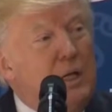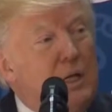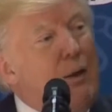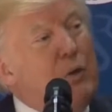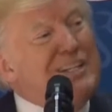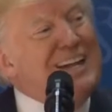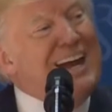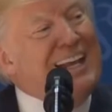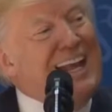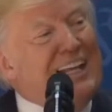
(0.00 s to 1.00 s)
I was
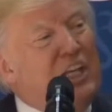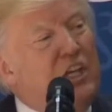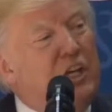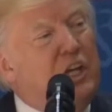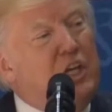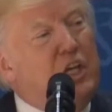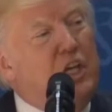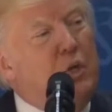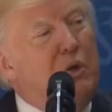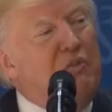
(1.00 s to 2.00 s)
not elected to
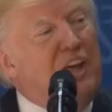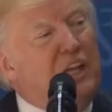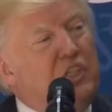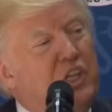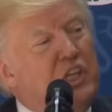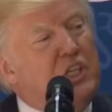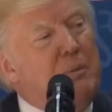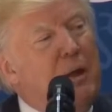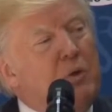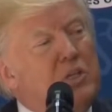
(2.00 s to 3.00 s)
continue a failed
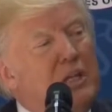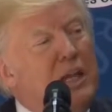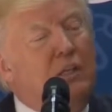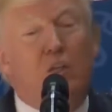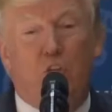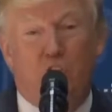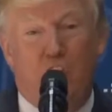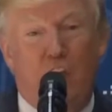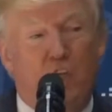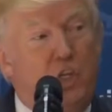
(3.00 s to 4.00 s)
system. I was elected to
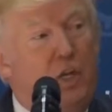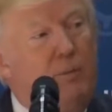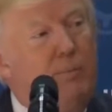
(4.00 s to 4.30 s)
change it.